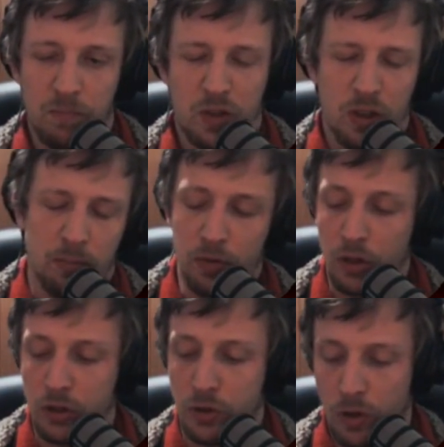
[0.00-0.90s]
I'm
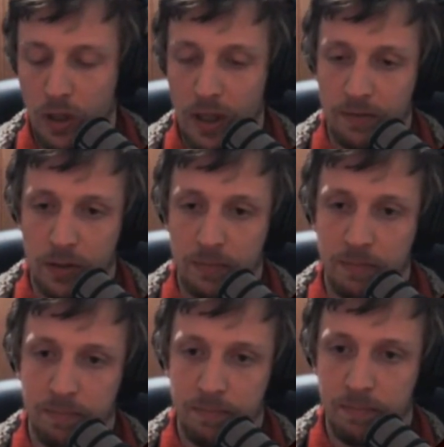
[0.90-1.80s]
not sure.
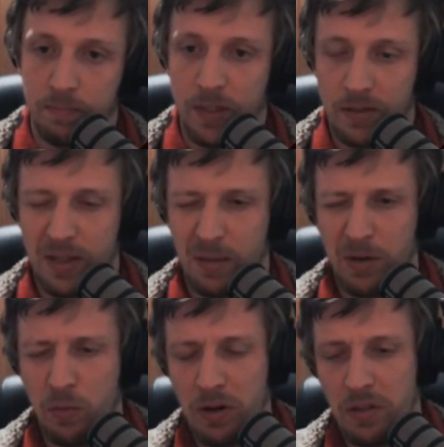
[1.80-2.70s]
That's something
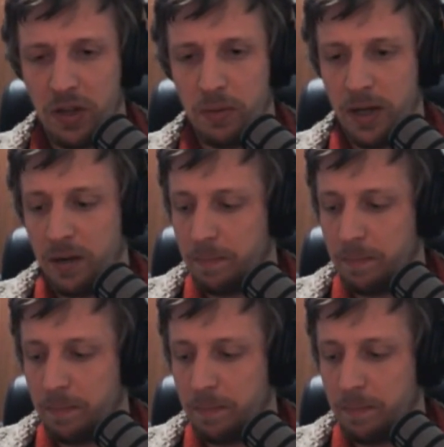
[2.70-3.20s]
I want to think about.